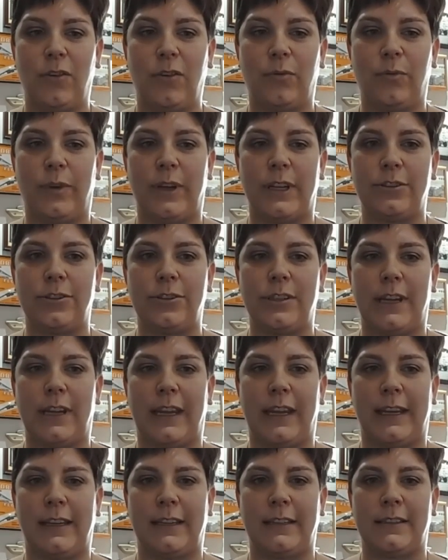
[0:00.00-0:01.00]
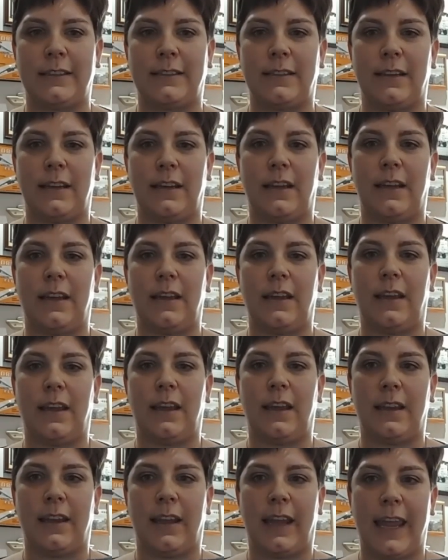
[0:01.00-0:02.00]
which is
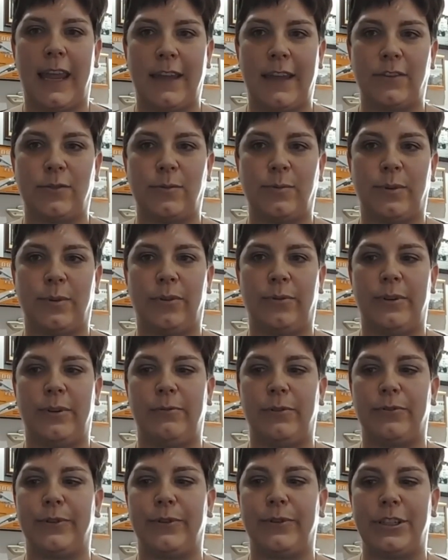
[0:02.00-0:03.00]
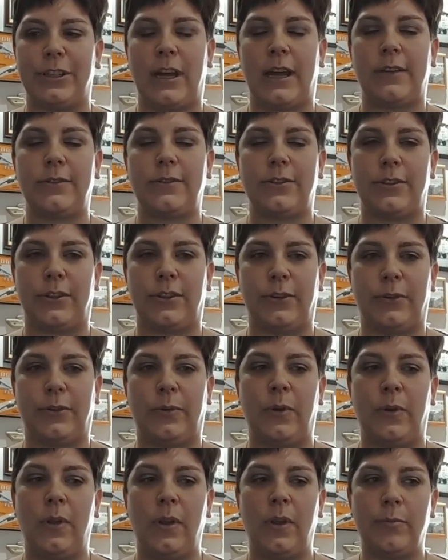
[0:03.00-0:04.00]
in case where we would reach out
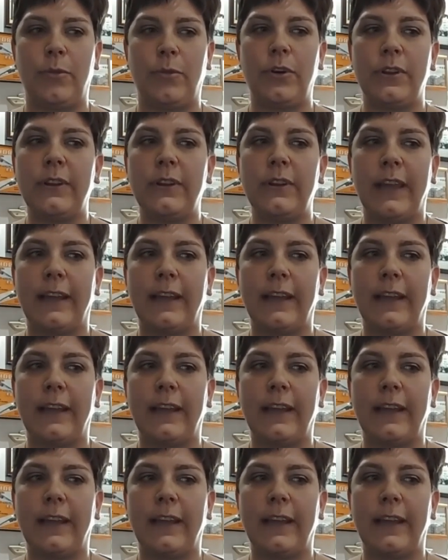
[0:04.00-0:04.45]
to more than